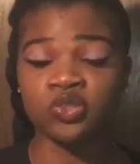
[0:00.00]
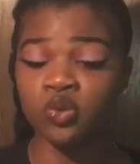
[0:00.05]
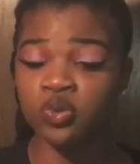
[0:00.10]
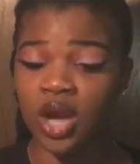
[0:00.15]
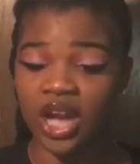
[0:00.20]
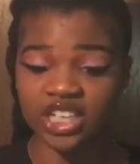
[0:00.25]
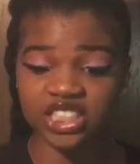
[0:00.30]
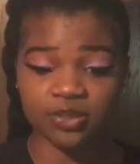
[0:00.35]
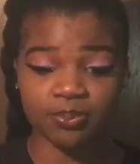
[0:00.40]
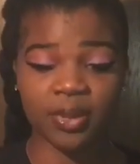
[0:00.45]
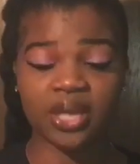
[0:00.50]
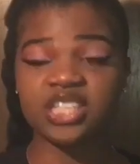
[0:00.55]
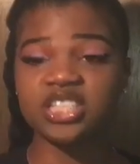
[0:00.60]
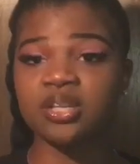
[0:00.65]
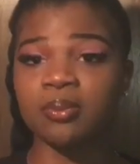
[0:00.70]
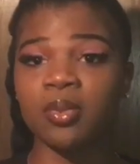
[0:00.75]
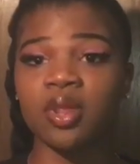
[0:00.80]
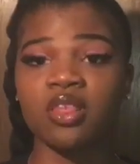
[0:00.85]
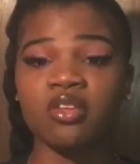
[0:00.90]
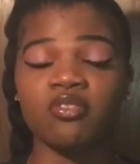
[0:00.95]
you got
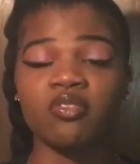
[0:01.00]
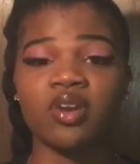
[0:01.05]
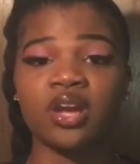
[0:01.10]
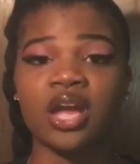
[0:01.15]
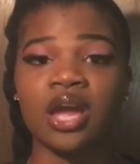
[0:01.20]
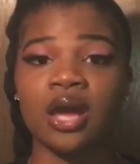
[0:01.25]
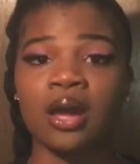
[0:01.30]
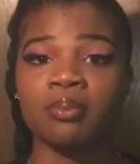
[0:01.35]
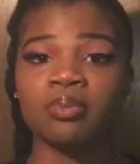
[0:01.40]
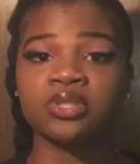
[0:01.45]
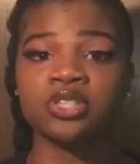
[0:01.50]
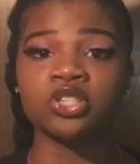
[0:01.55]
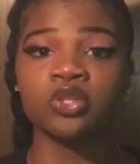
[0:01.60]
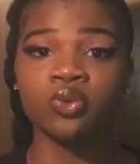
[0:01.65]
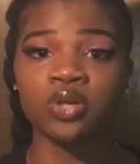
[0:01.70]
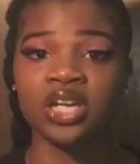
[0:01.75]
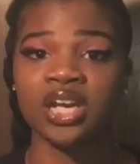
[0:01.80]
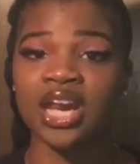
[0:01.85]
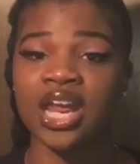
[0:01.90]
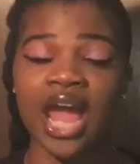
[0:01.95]
space and motherfucking
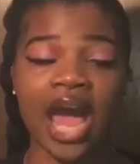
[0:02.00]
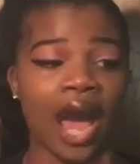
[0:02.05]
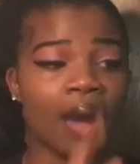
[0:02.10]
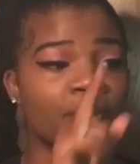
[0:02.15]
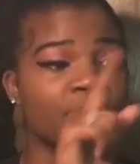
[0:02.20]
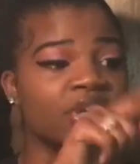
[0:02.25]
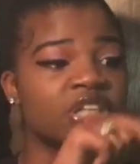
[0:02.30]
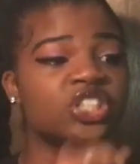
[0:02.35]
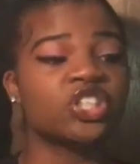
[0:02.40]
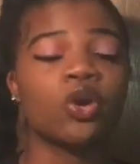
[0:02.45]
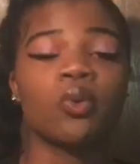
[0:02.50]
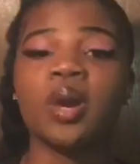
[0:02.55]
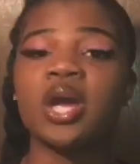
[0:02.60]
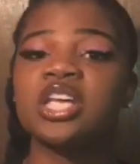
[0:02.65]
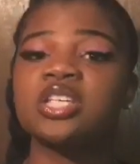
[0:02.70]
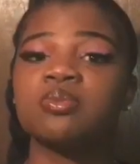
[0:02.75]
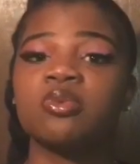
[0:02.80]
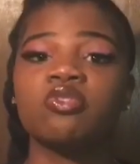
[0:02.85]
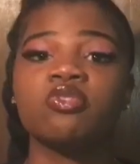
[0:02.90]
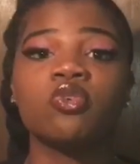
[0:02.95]
opportunity i'll beat your
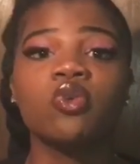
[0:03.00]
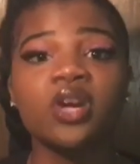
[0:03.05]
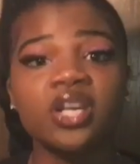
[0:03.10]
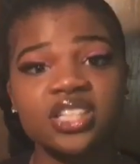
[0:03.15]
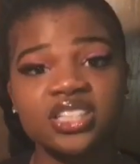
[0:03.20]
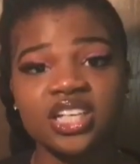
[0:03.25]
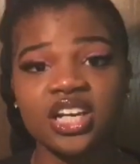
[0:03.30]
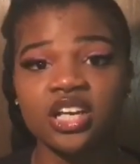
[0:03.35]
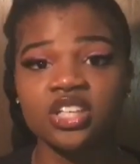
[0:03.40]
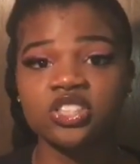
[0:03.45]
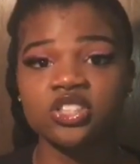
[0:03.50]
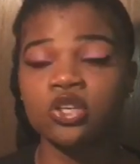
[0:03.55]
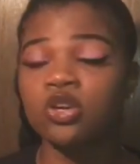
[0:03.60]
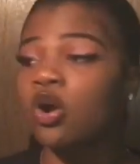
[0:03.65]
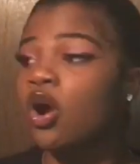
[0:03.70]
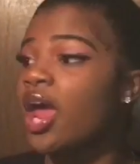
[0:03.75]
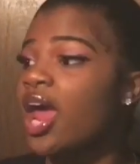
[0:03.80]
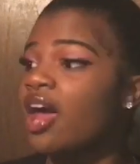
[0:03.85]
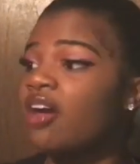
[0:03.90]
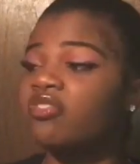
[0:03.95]
ass before this concert
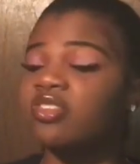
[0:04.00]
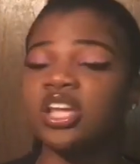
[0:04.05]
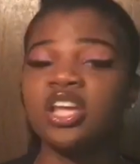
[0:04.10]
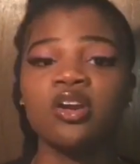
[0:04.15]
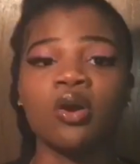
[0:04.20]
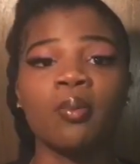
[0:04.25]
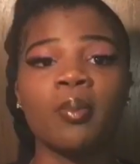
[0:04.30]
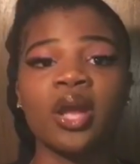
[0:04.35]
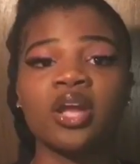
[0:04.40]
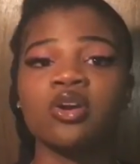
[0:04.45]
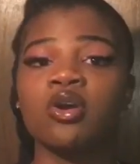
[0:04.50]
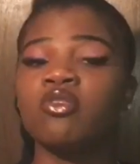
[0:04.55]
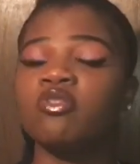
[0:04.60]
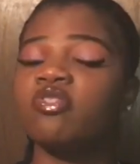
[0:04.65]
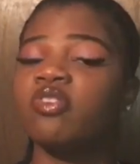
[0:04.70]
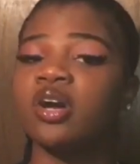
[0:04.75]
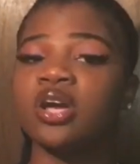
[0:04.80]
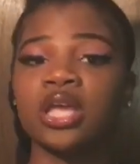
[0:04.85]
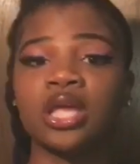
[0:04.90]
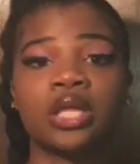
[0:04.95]
or after they don't make no
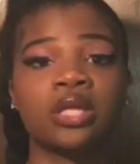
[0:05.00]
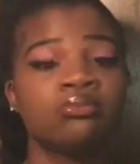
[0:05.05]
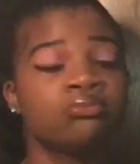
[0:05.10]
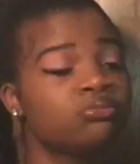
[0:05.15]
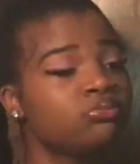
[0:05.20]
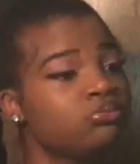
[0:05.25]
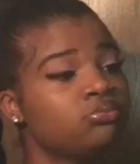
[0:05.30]
fucking